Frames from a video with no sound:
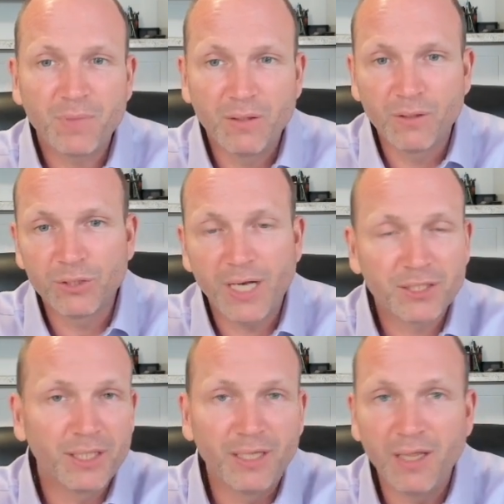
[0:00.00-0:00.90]
there's
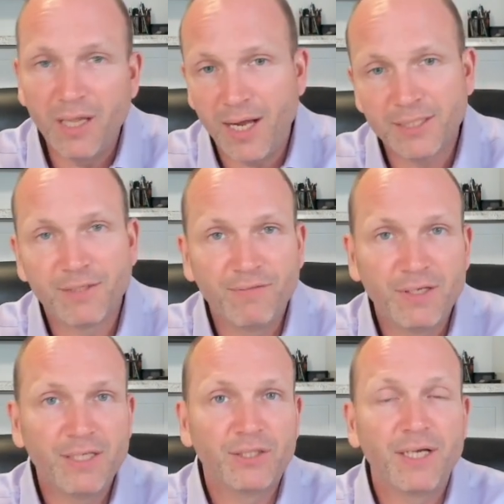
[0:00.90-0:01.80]
actually lots of
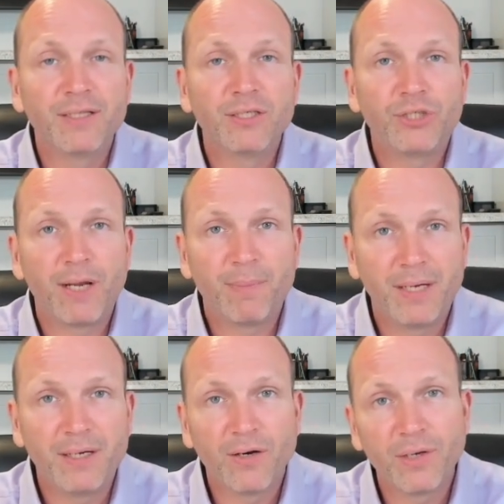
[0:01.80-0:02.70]
these in the
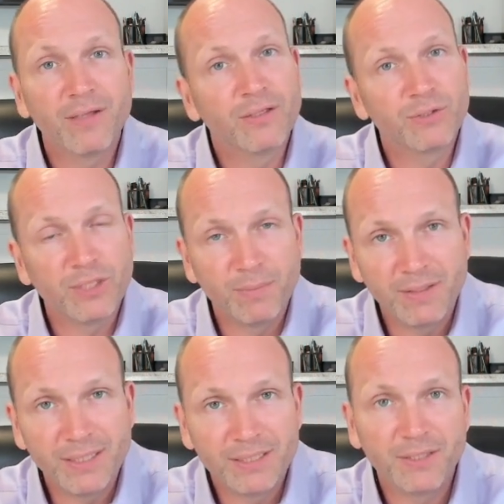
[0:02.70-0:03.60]
Champaign area. There's some of
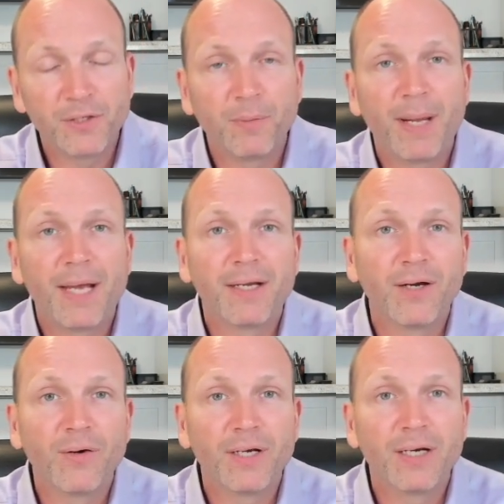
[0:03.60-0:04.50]
these in the Urbana
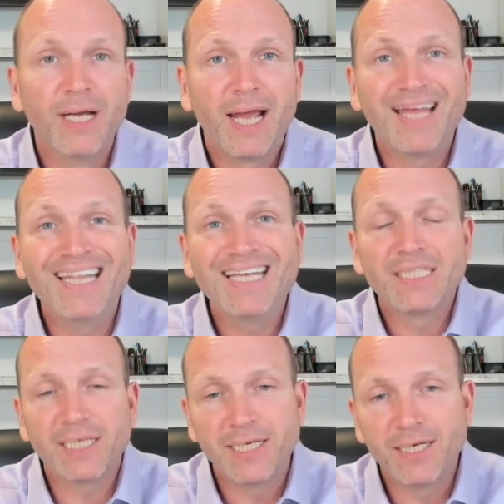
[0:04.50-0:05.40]
area, and this
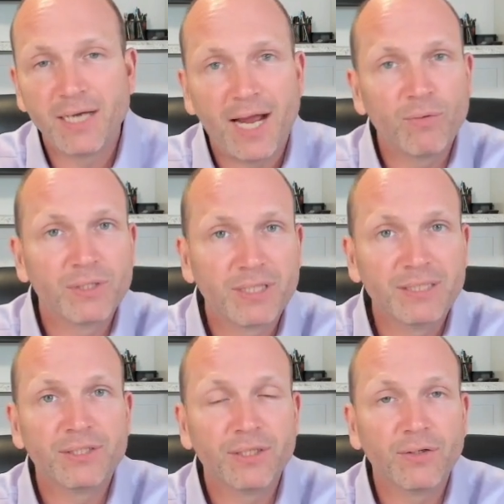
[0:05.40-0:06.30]
again I would
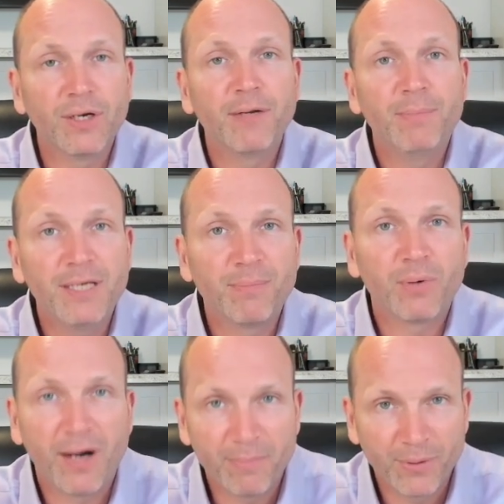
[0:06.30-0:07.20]
consider a B
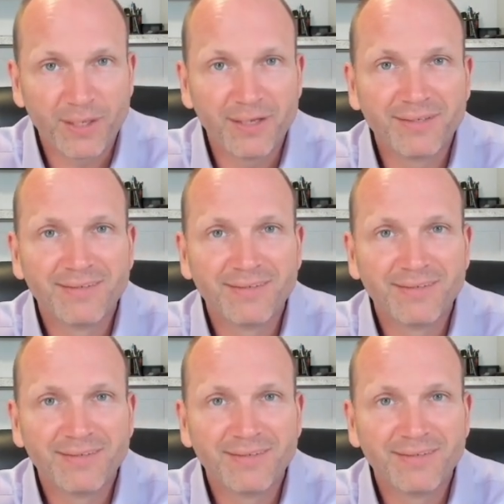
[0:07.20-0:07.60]
property.